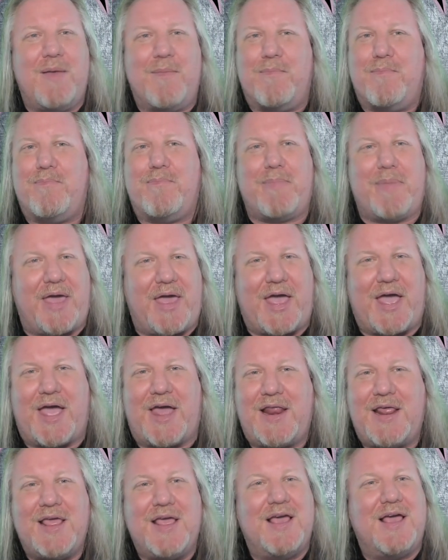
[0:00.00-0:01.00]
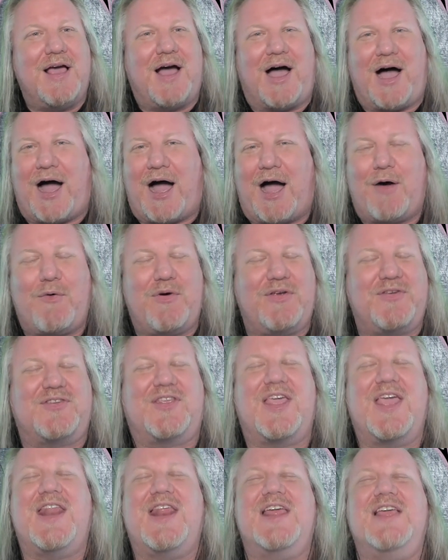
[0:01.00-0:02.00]
Man, I was
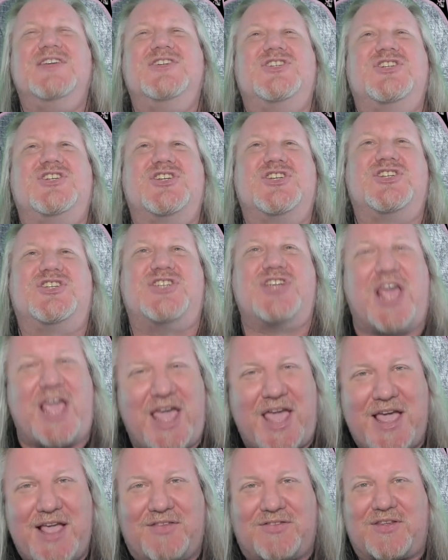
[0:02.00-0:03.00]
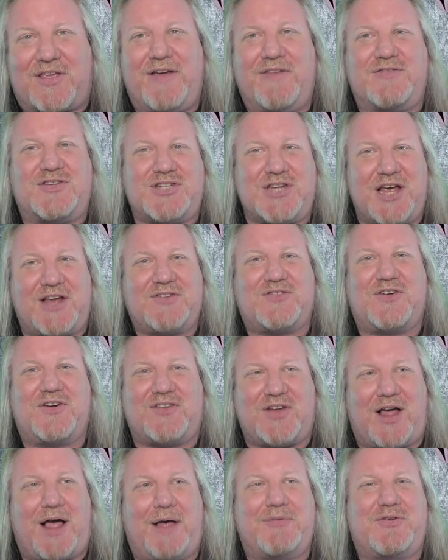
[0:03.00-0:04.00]
getting shades of Chester
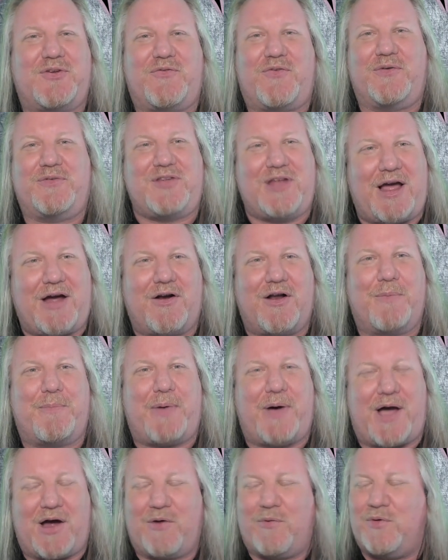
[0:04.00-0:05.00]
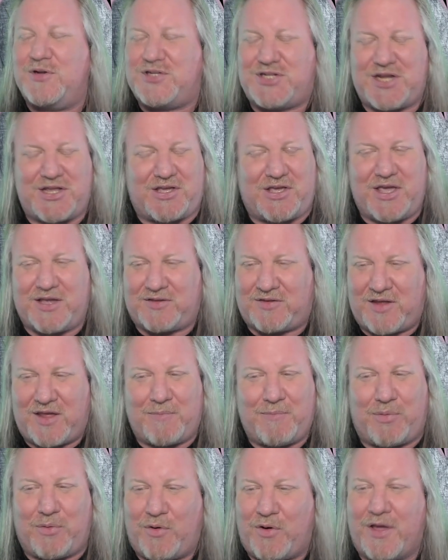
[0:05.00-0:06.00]
Thompson for Tower of Power when she kicked
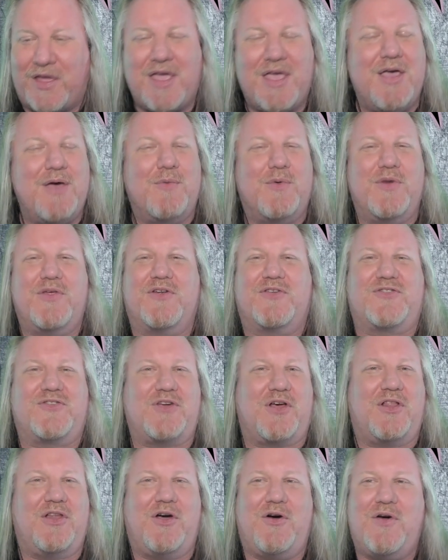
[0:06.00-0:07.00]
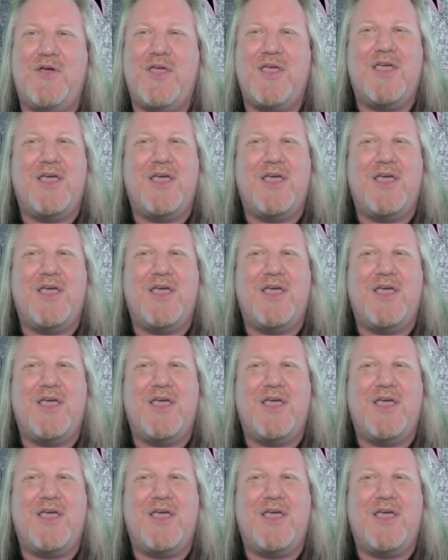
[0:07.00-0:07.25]
in, boy, with her solo.